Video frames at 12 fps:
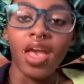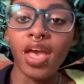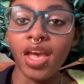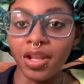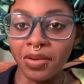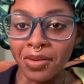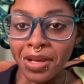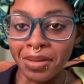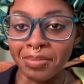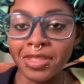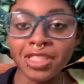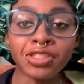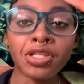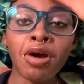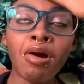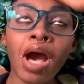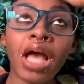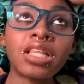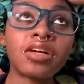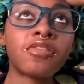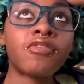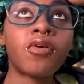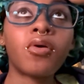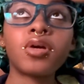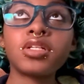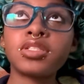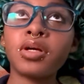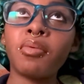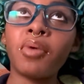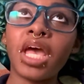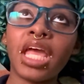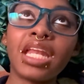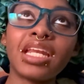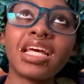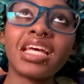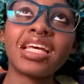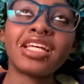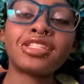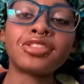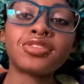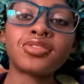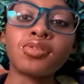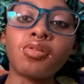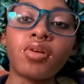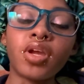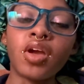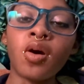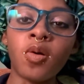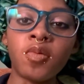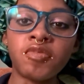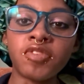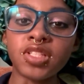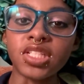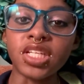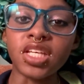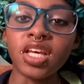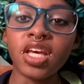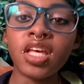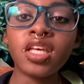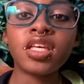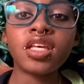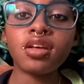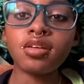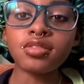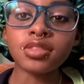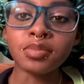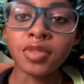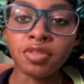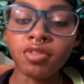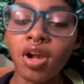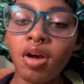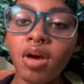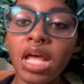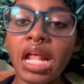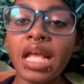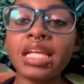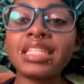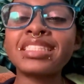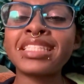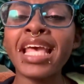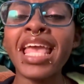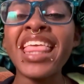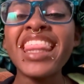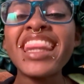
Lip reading: Anyway, so I look forward to when the story hopefully kills Monroe, and I can say,